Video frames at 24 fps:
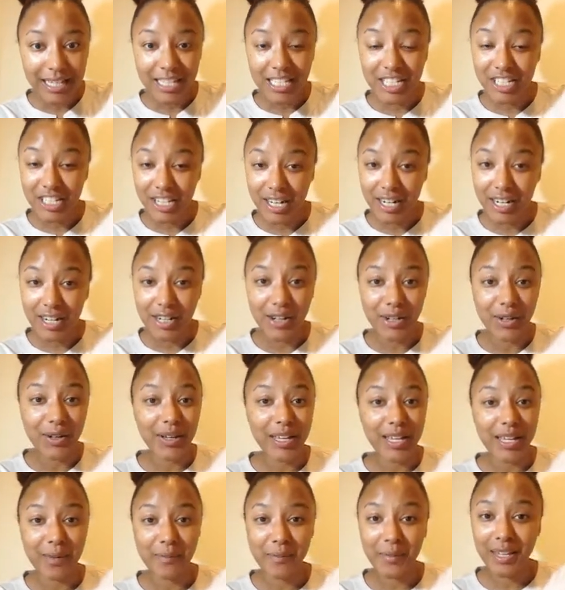Cheryl,
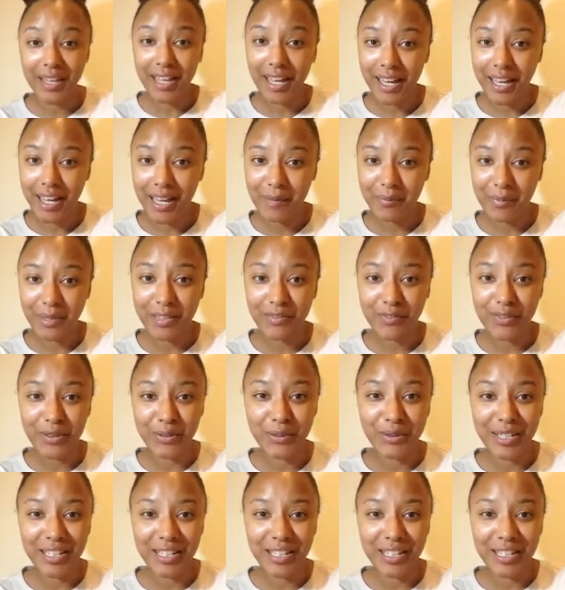hit me up if you